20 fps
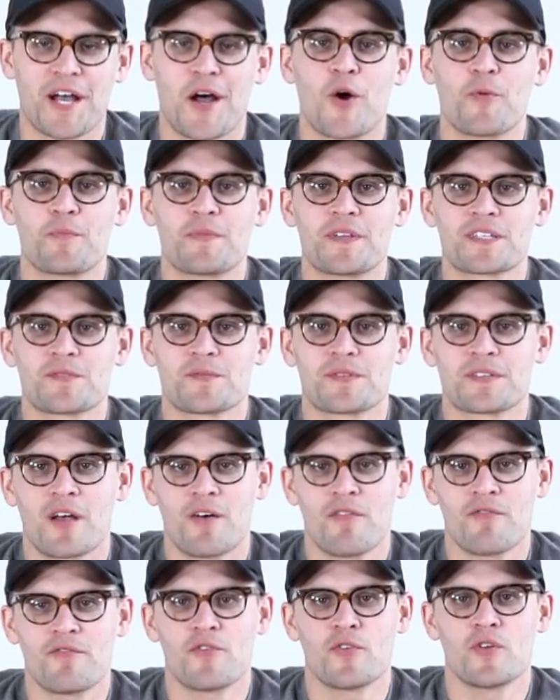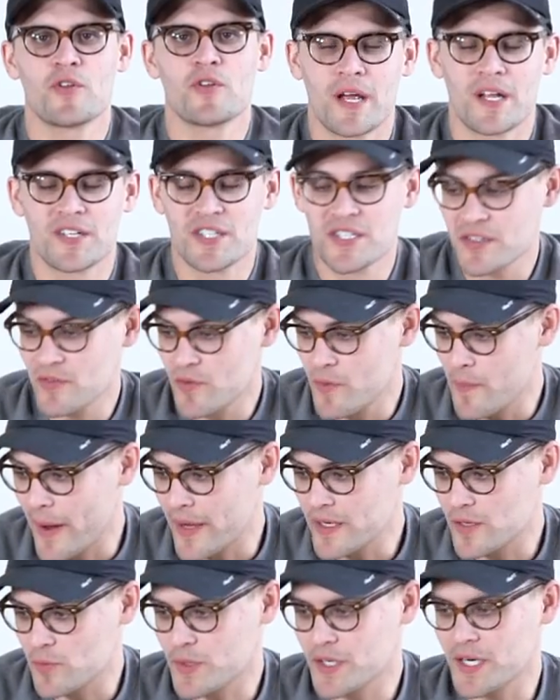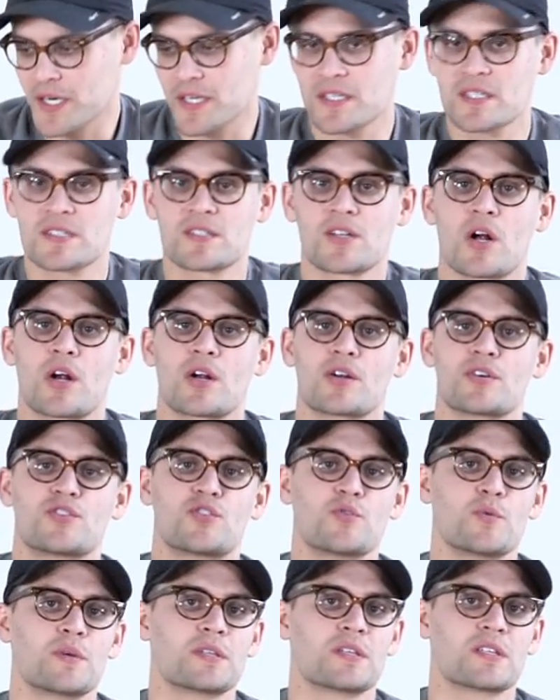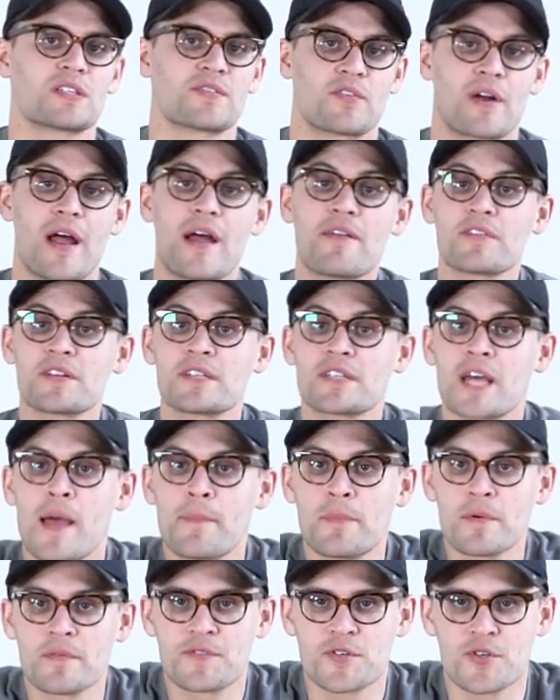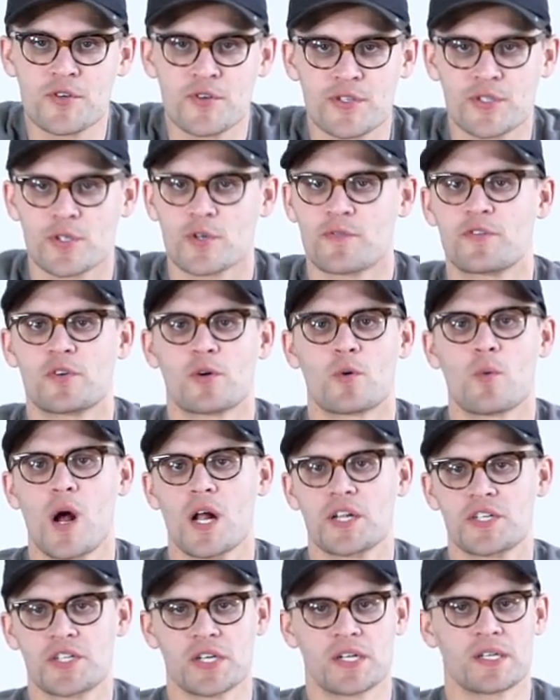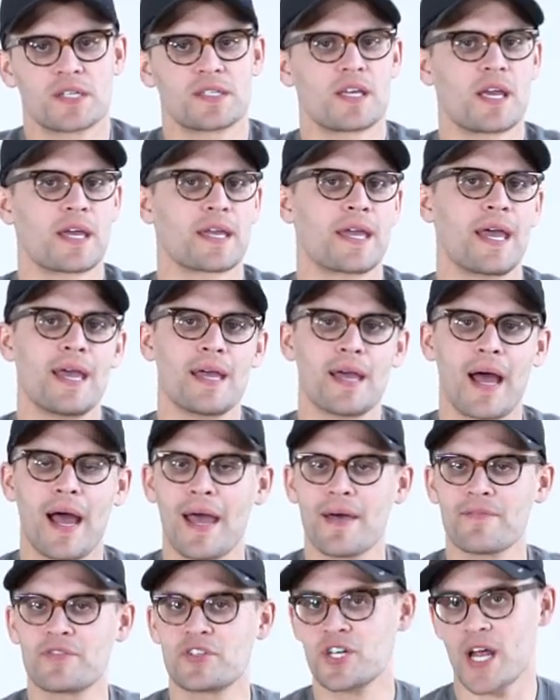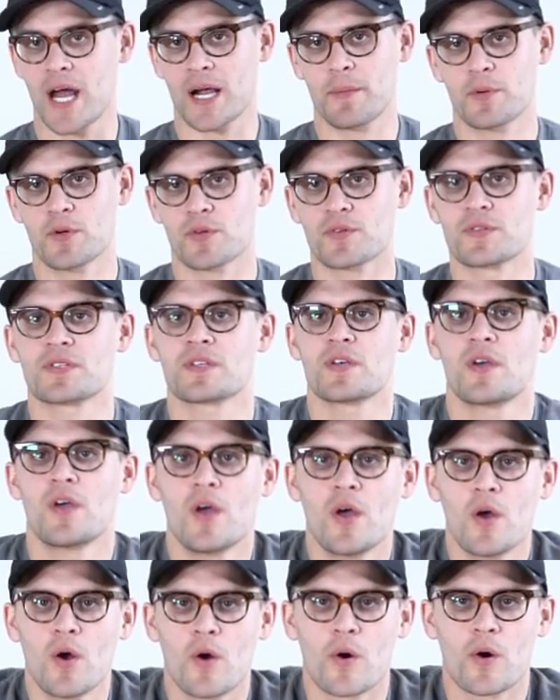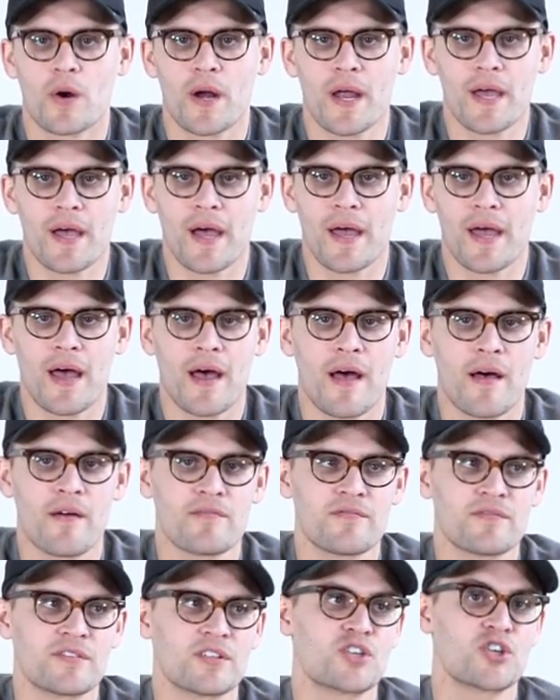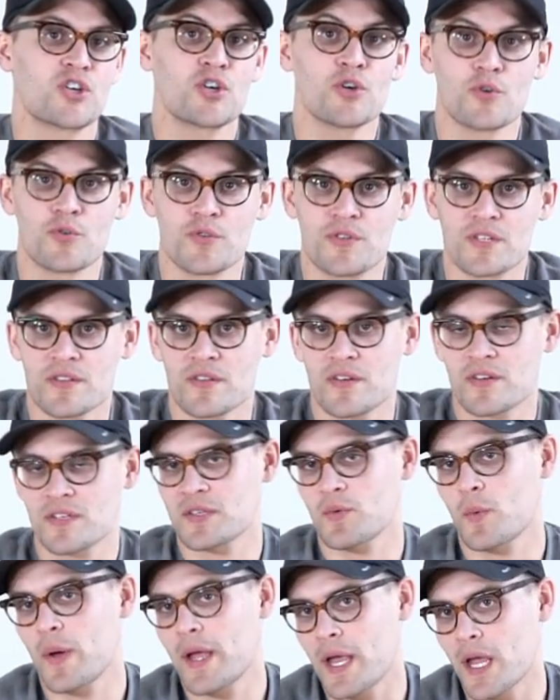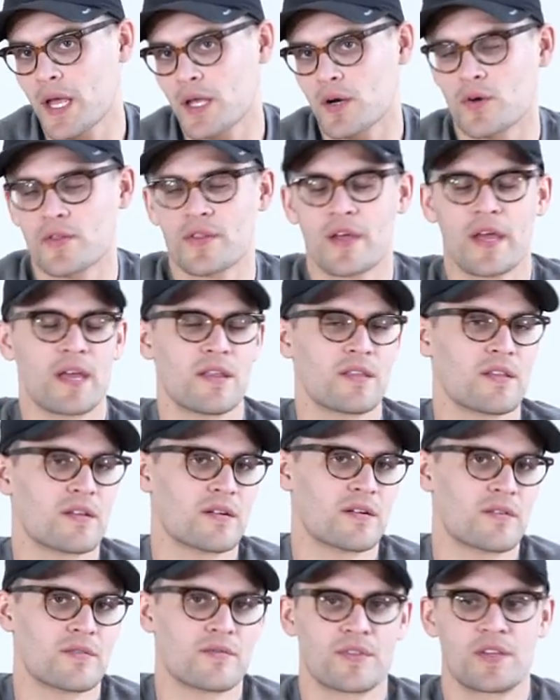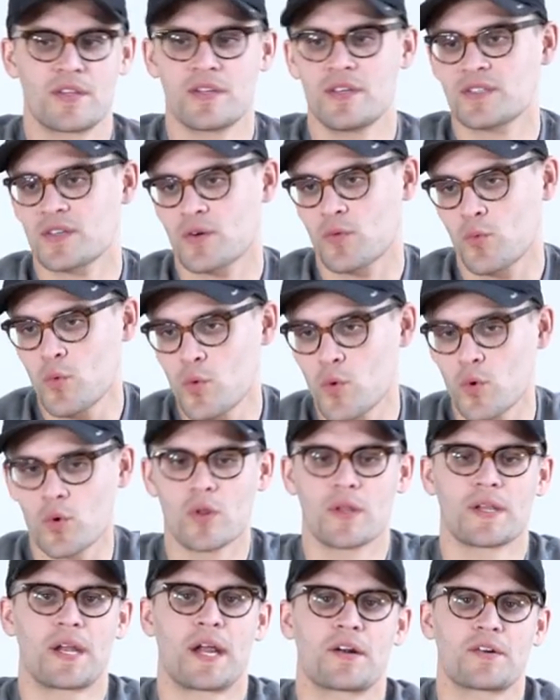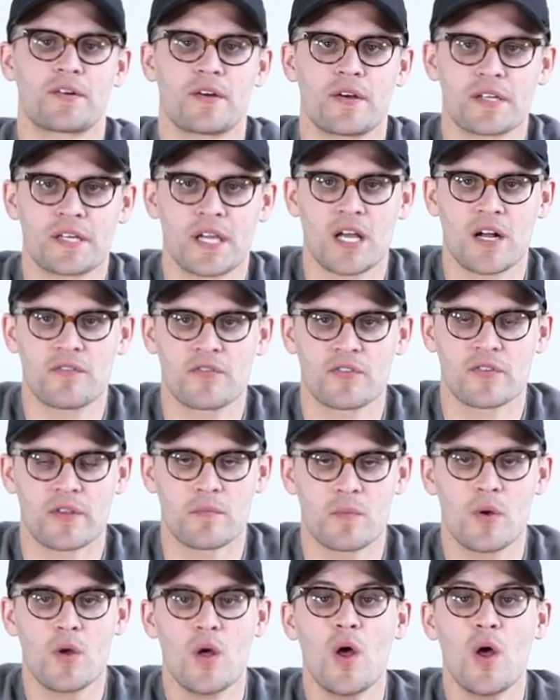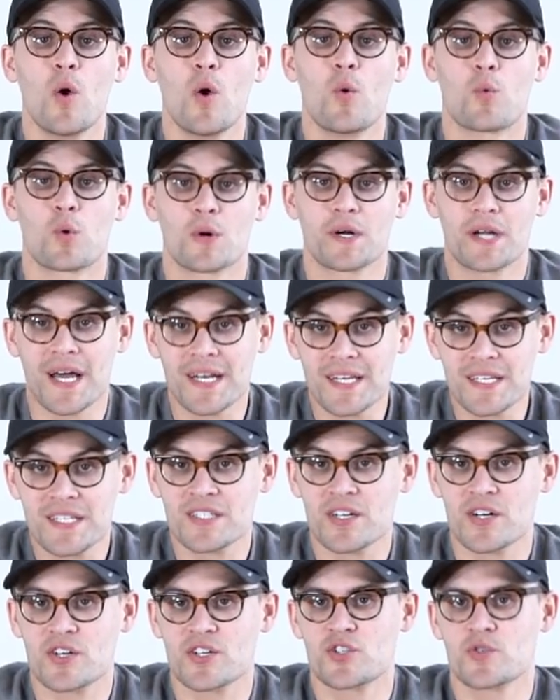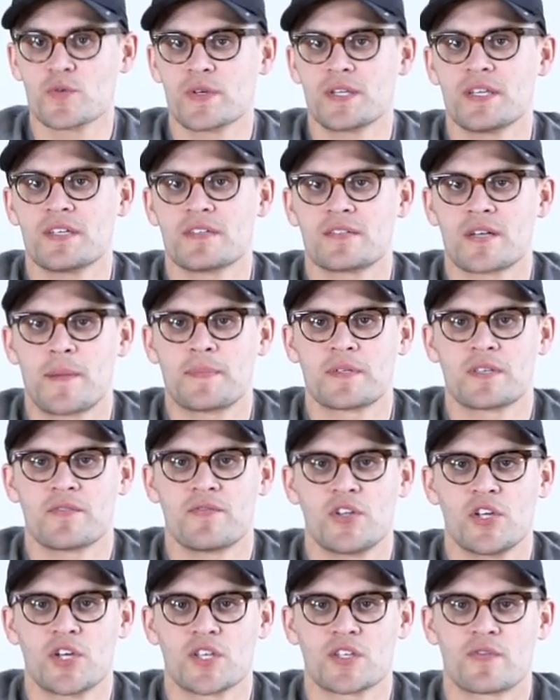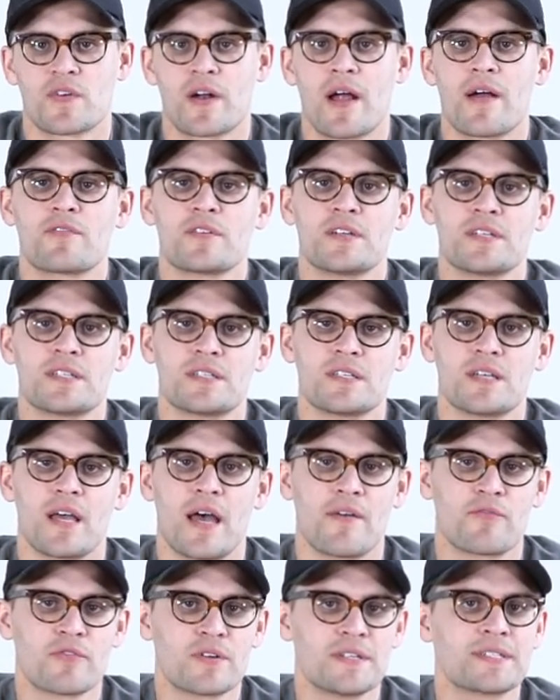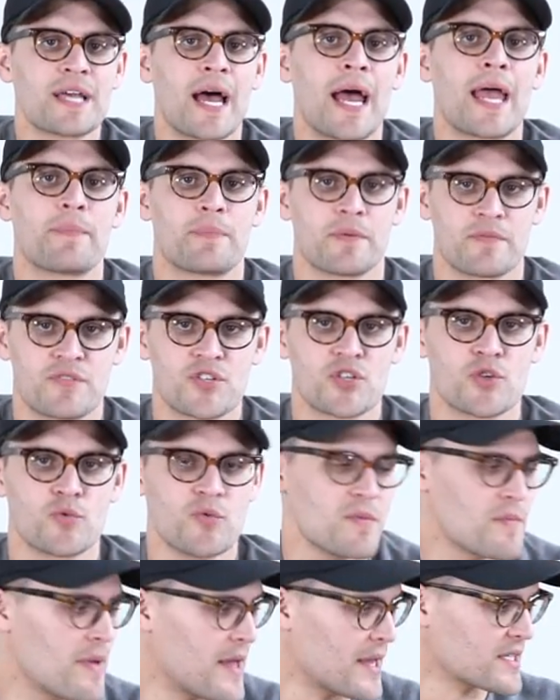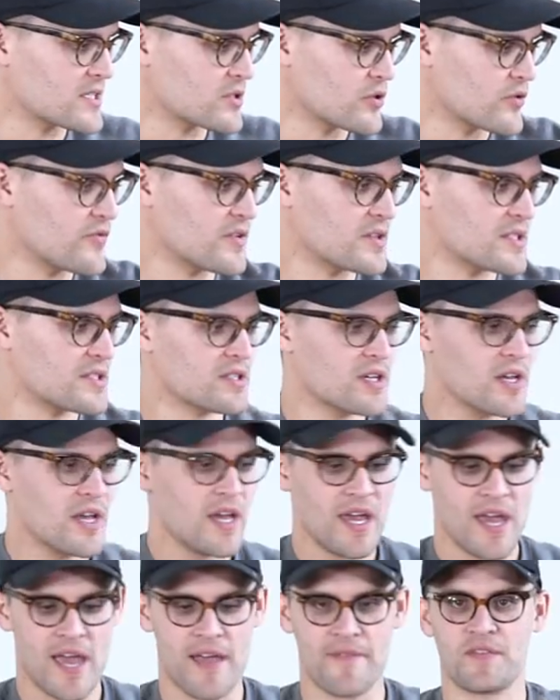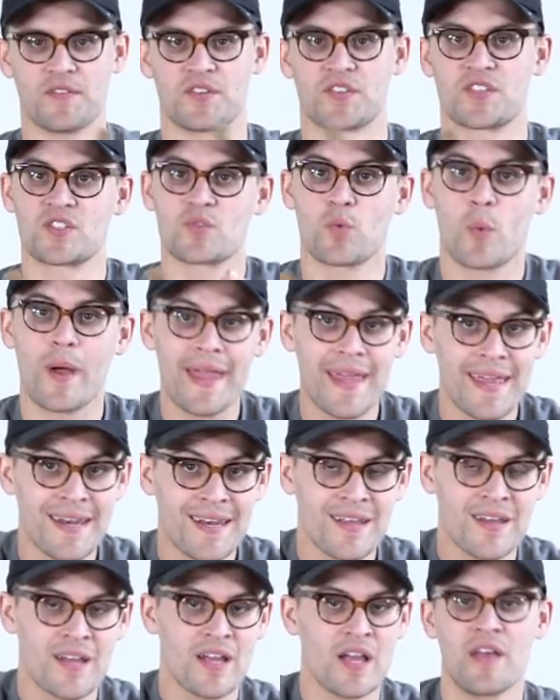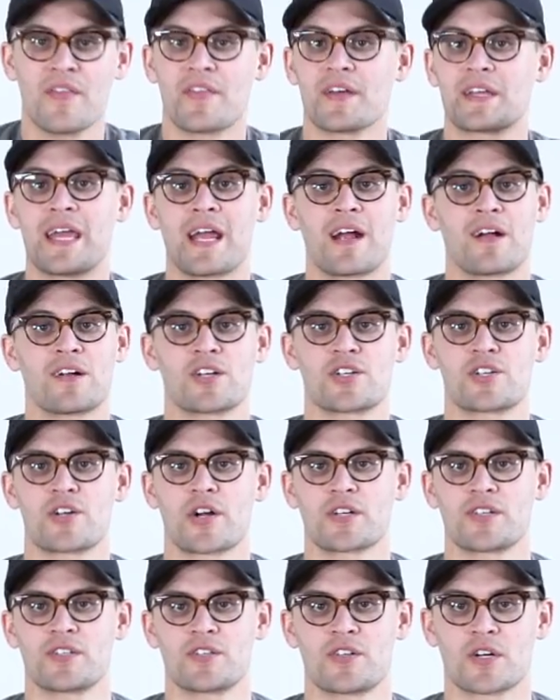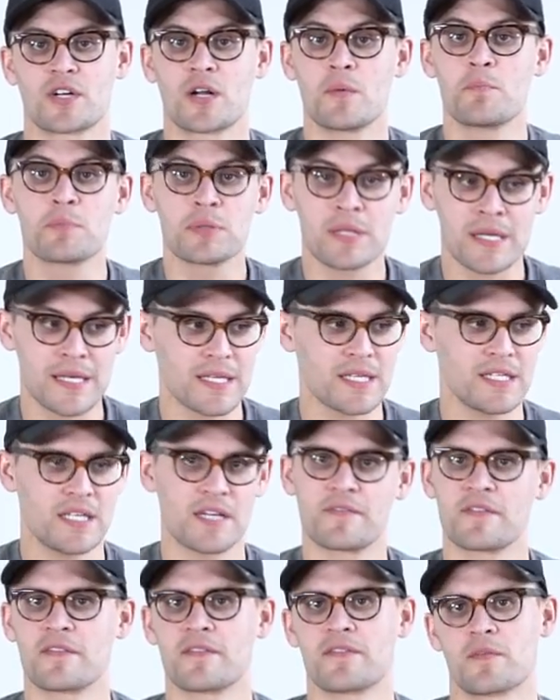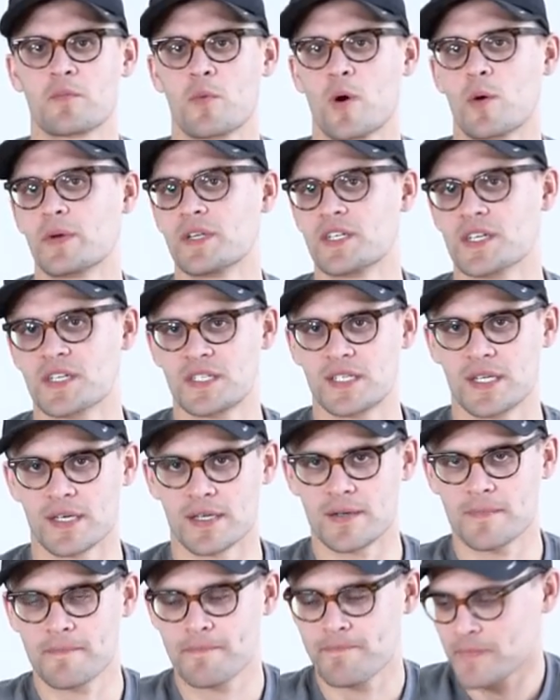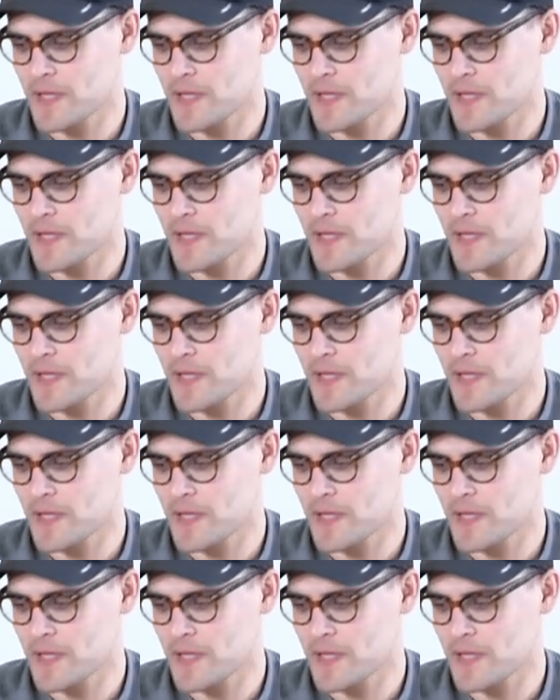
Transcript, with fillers: I hope this was helpful. And just a reminder, we're gonna start doing this for every type of shoe. So if you're watching and saying, hey, I have the jack boots, or hey, I have the Judes and they're suede, or hey, they're, these are wool and I don't know how to care for them we're gonna start doing these types of videos for every every type of shoe we make. So if it's if it's suede, the care instructions are completely different from what we just did.